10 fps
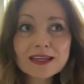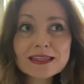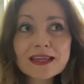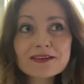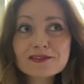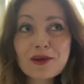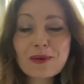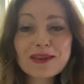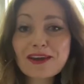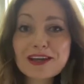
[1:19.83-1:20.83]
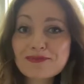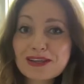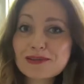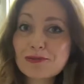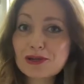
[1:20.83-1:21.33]
there is no way that I can
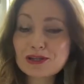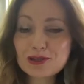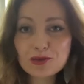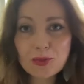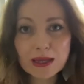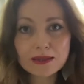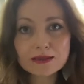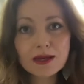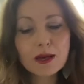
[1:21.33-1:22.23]
read them all in 2 weeks.